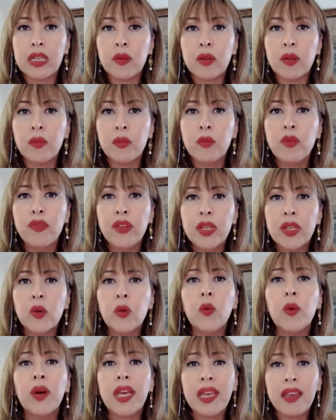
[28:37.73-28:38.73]
moving
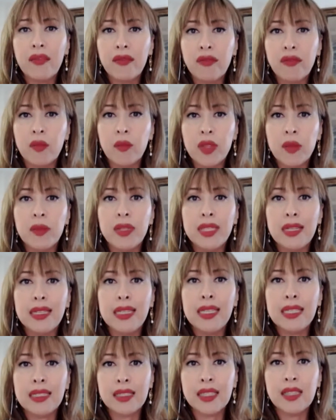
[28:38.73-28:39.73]
away from the Middle East,